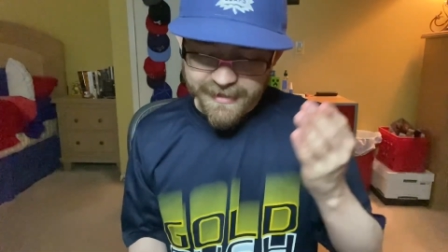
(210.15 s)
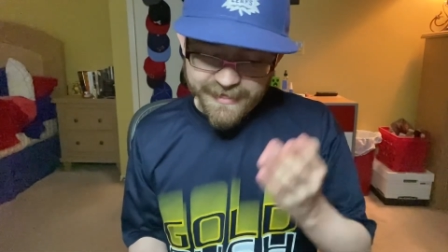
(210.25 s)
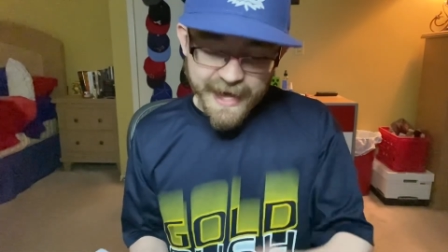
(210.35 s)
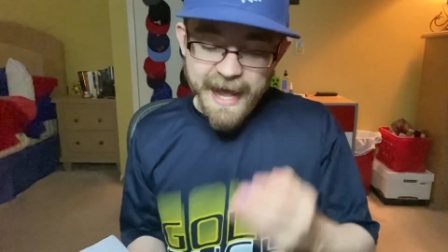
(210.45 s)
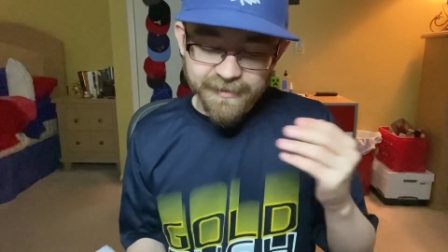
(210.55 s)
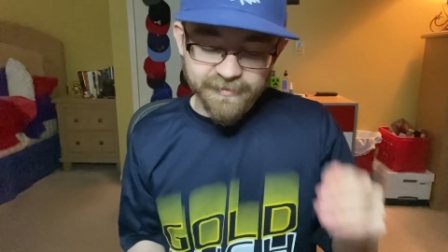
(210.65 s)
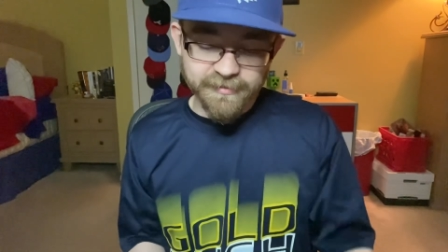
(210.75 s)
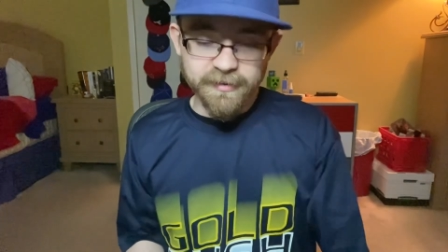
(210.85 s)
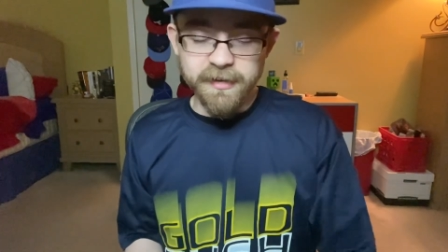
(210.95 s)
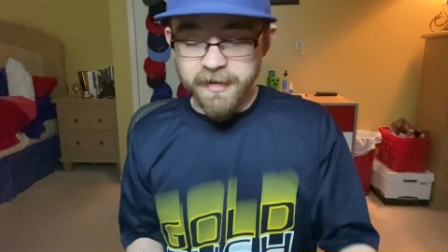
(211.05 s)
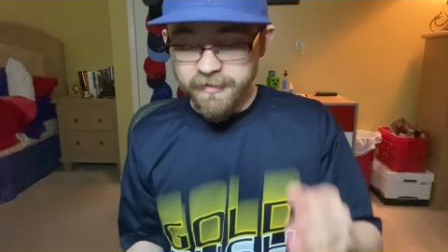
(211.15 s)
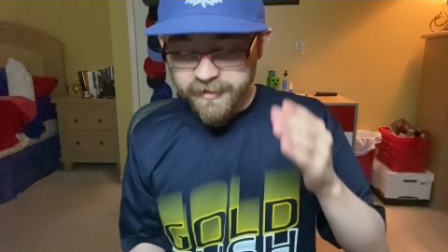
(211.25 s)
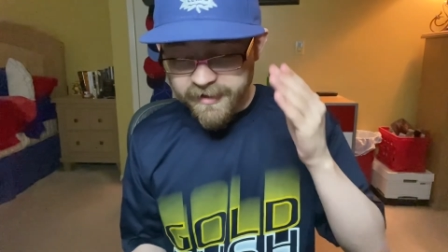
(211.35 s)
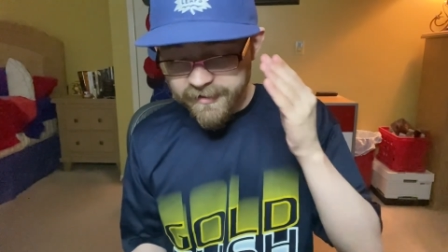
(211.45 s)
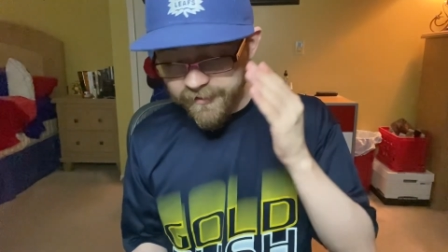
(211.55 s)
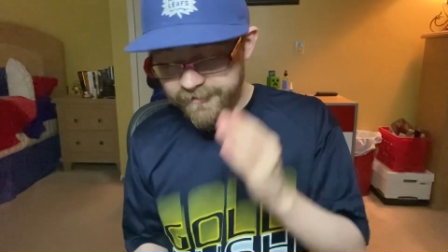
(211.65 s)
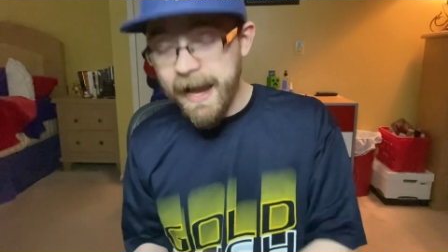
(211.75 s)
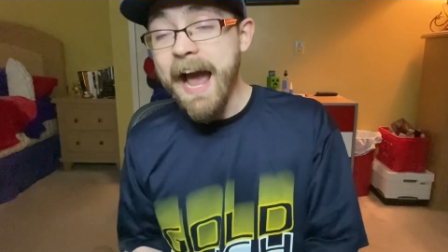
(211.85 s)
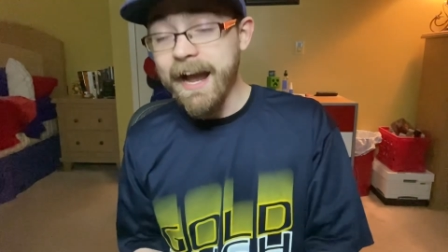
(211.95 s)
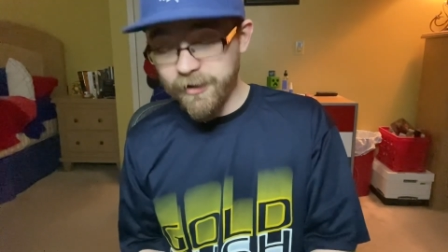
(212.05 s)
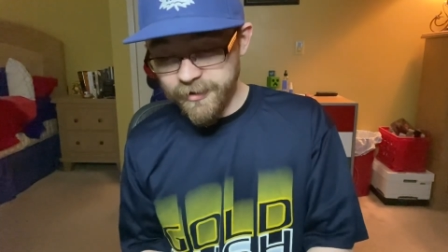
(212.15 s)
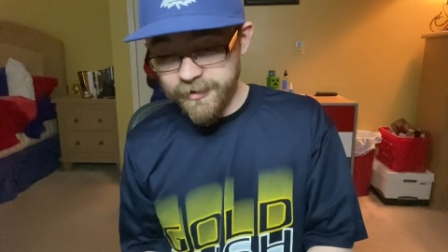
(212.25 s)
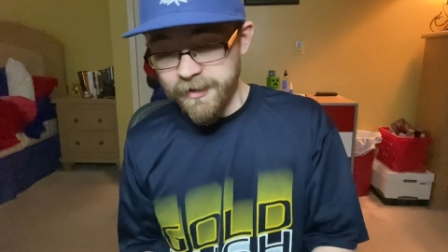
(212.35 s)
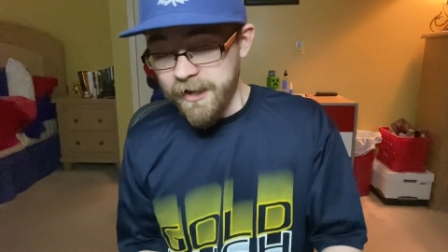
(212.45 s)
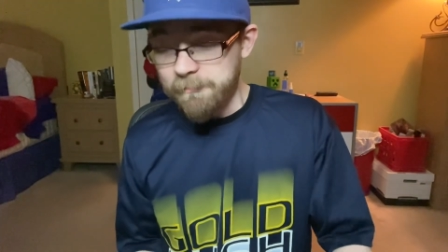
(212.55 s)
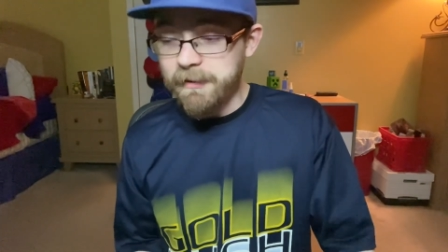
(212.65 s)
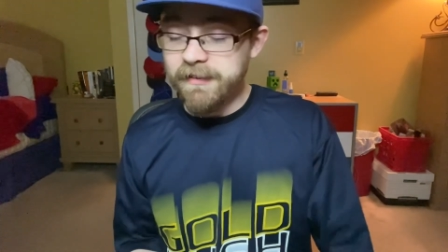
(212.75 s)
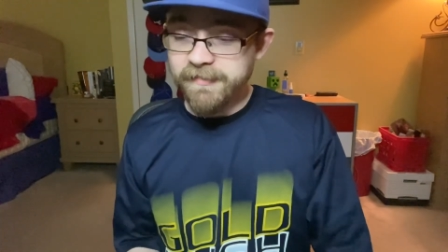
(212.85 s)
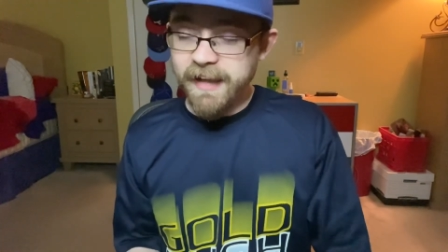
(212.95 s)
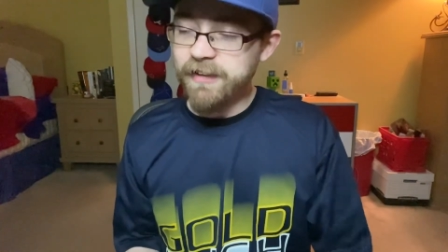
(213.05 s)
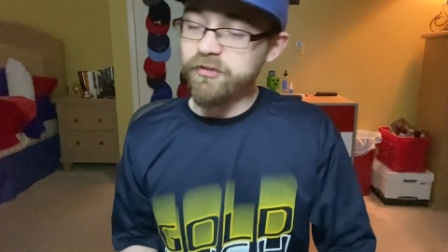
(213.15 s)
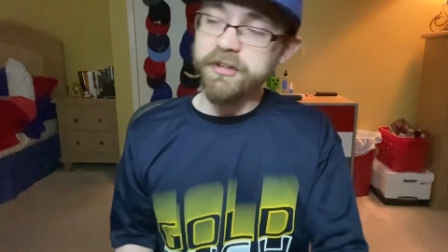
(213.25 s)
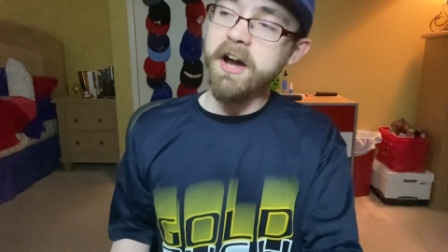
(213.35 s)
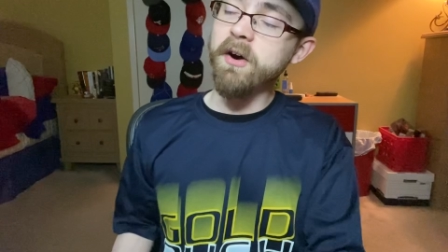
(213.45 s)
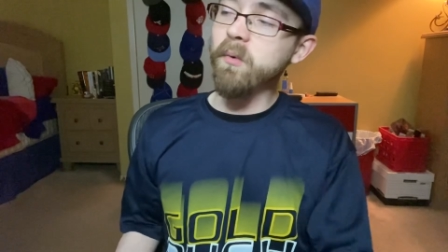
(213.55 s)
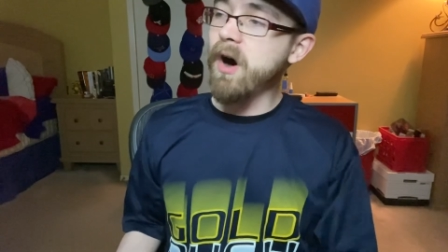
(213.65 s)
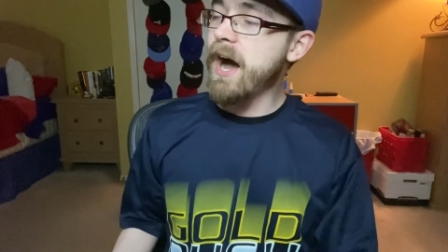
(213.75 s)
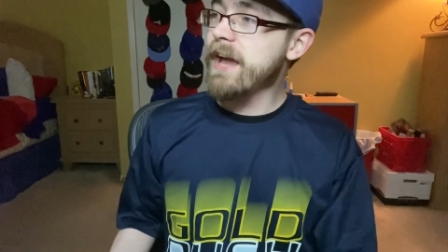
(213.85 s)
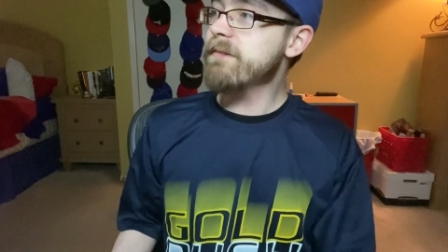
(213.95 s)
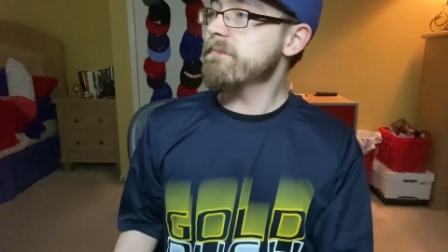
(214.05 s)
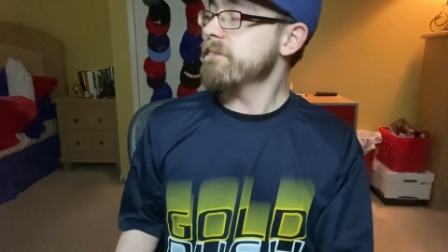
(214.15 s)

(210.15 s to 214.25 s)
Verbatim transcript: That's the dagger, but he says, you know what?